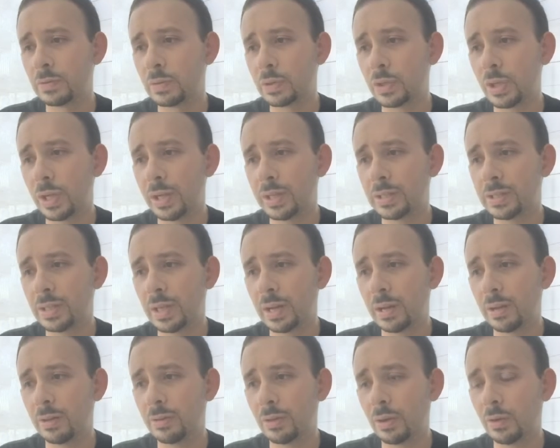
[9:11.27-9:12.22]
which I had said
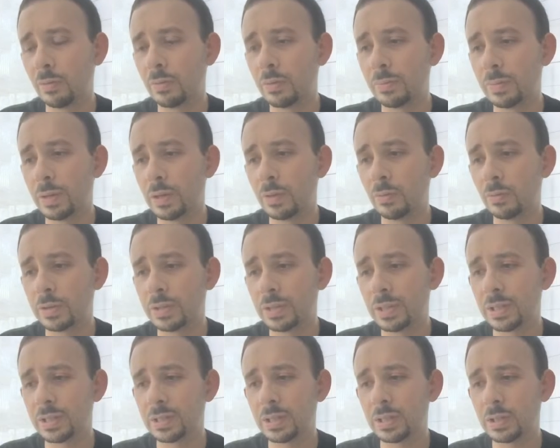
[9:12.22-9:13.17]
I thought would be
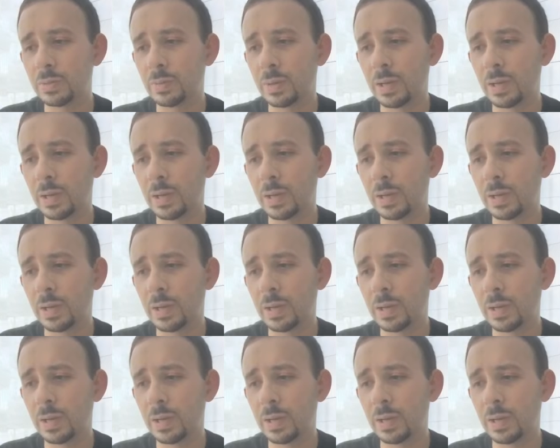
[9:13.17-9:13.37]
resistance.